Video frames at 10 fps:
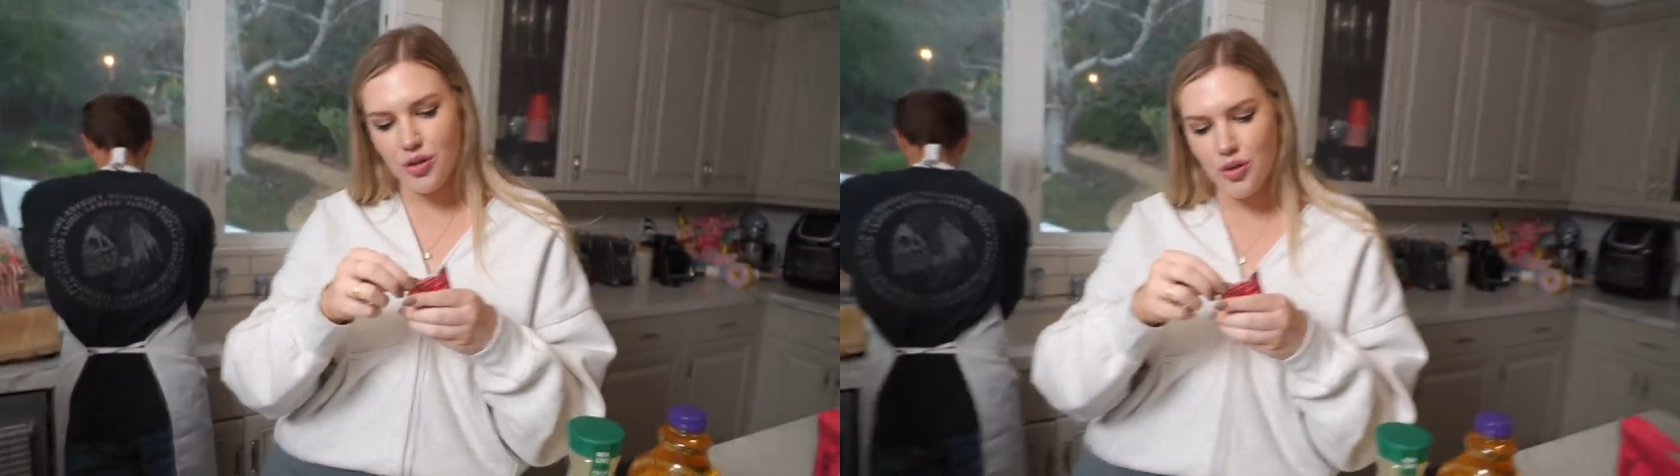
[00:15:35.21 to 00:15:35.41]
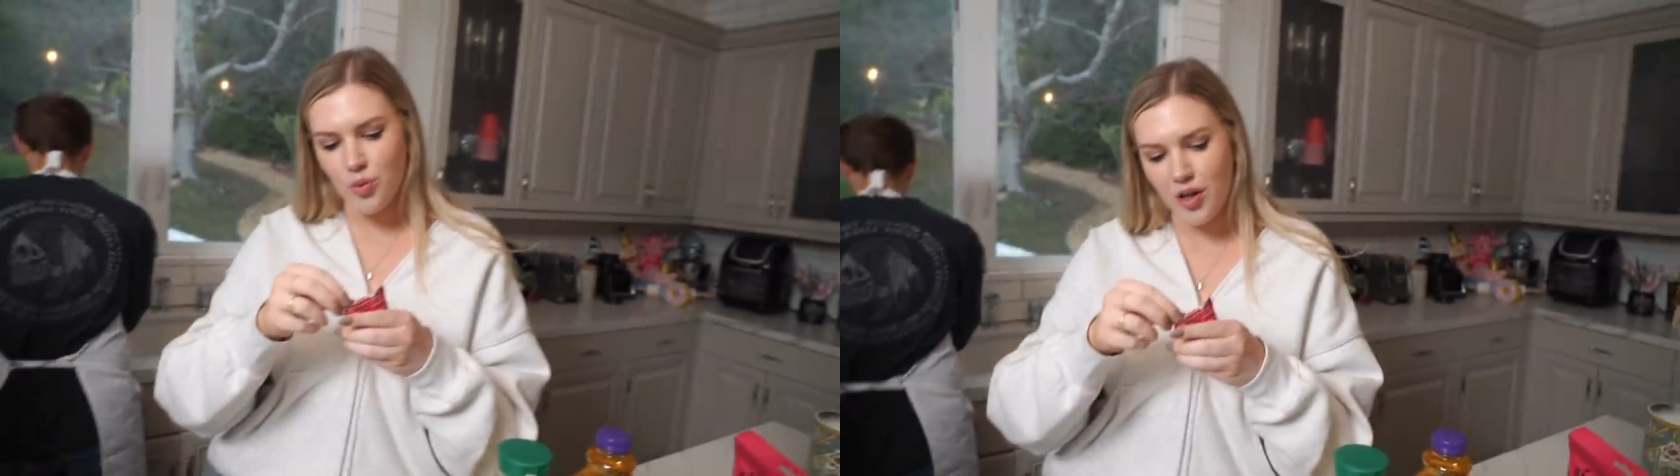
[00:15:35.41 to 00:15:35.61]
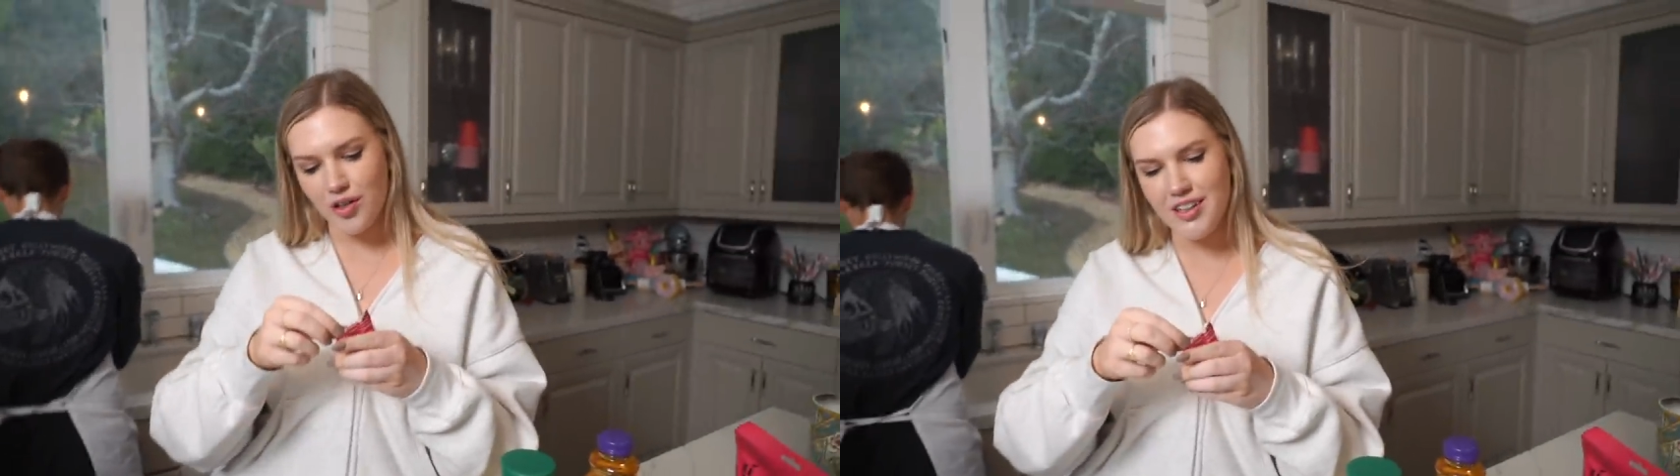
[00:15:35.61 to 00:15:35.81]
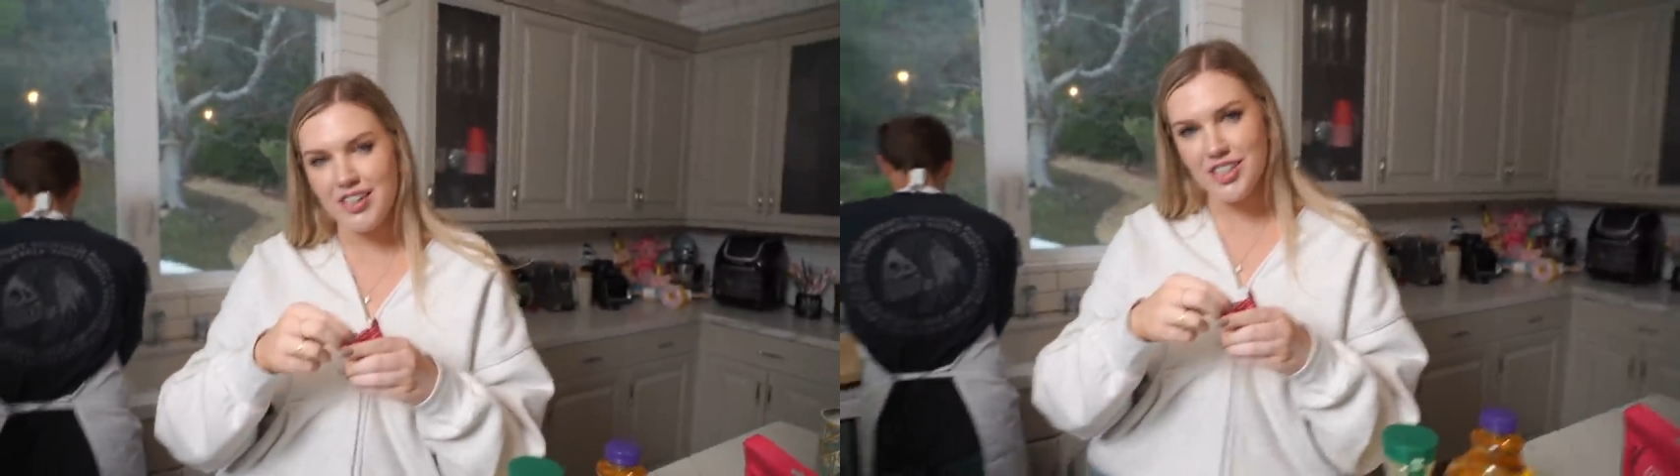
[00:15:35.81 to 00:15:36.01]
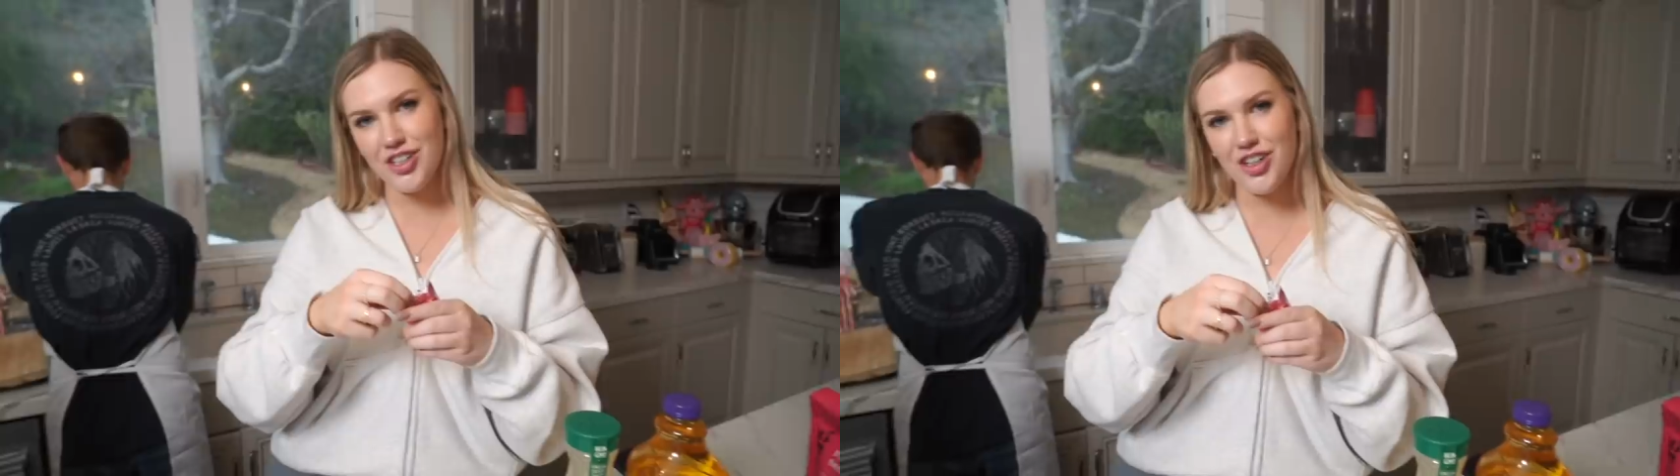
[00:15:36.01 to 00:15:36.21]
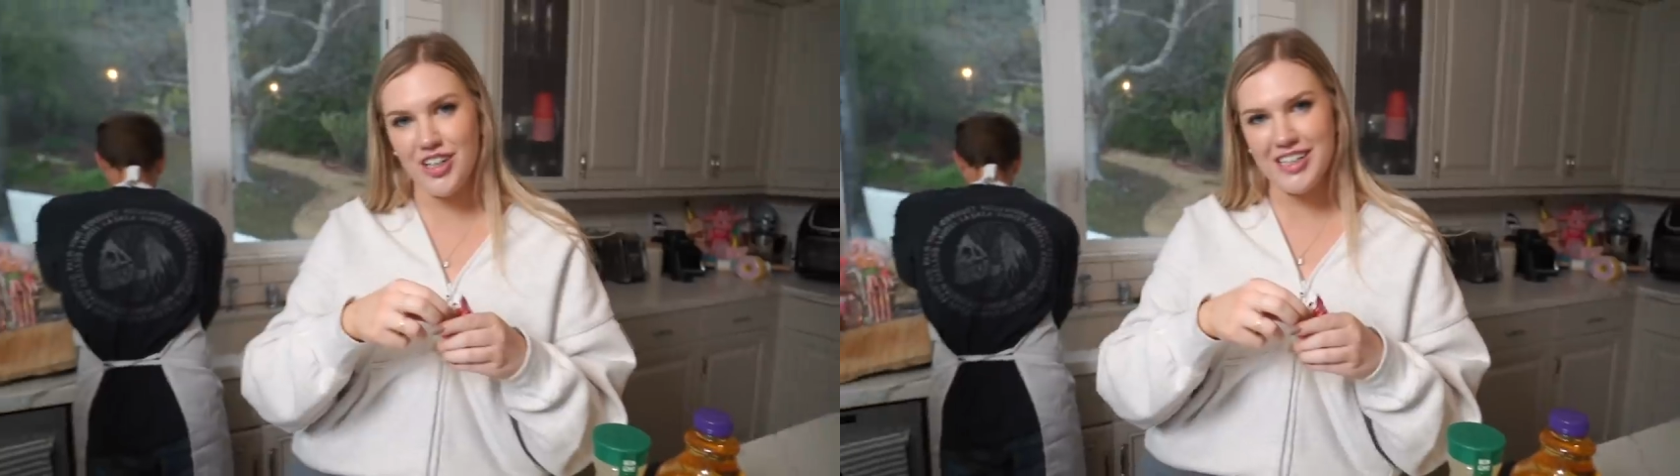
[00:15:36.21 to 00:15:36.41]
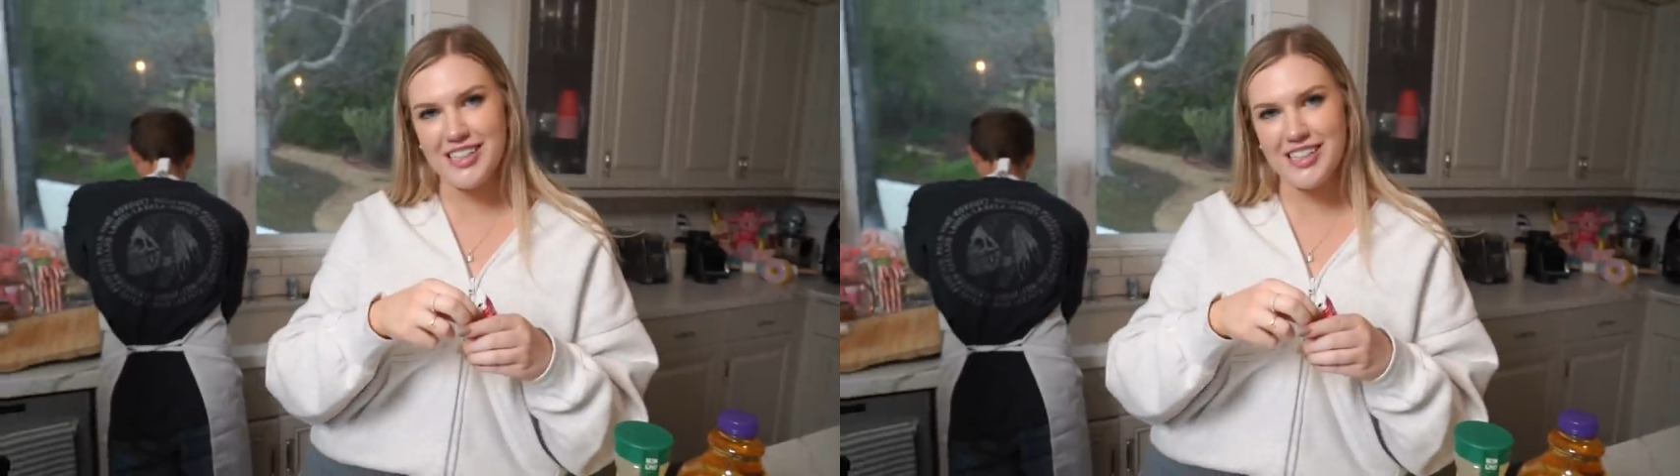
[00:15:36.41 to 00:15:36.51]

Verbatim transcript: own water unless you're Chris